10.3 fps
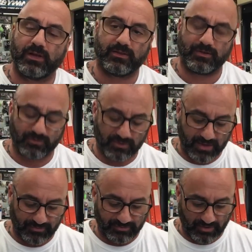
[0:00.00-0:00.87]
These are the
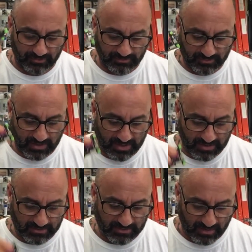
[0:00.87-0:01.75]
F sevens,
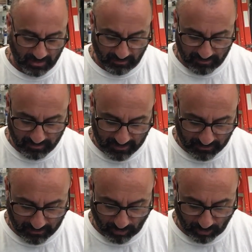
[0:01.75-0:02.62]
and uh, we've
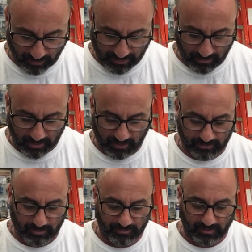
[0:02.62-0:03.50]
been told by a couple
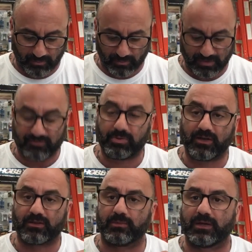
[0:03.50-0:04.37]
customers that when they've
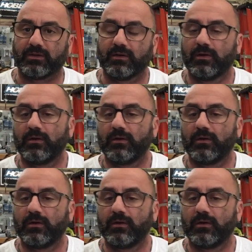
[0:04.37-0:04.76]
plugged them in